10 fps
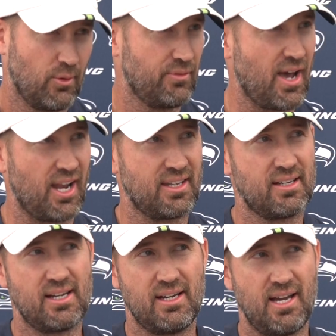We've got an
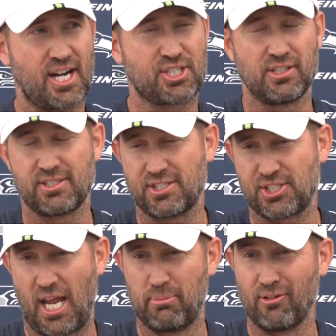excellent
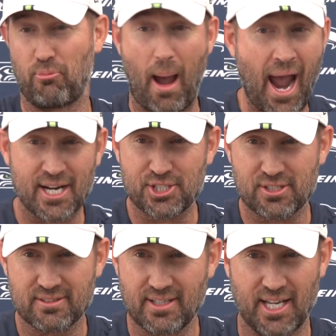stable of backs